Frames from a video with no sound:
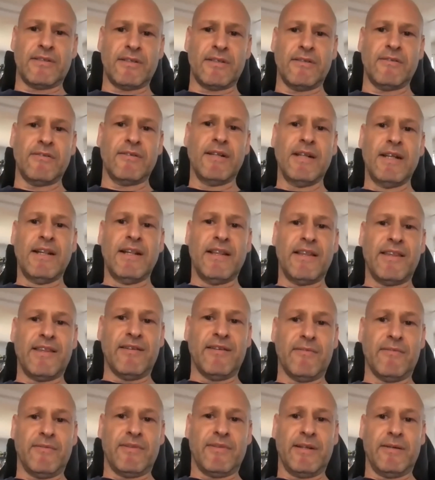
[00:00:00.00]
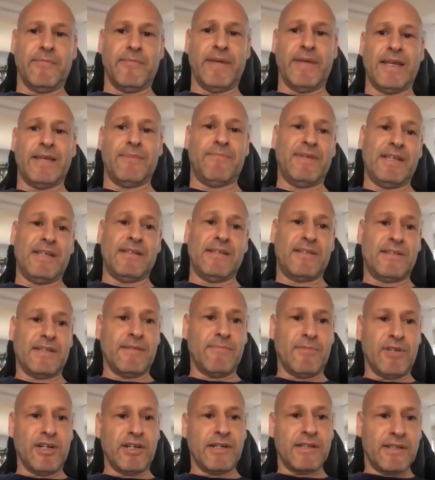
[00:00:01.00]
So there may be
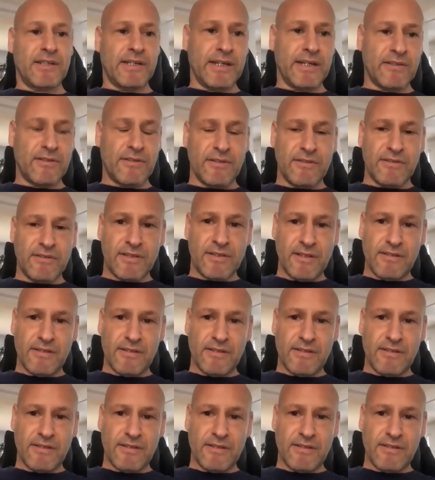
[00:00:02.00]
some architectures